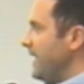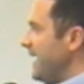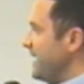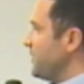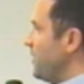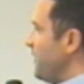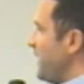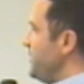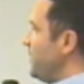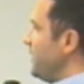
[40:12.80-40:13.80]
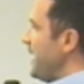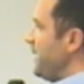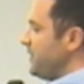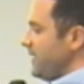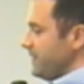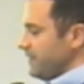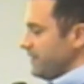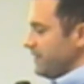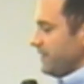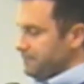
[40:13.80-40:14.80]
And I ask all that in your name,
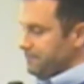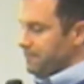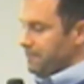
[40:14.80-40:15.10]
Jesus.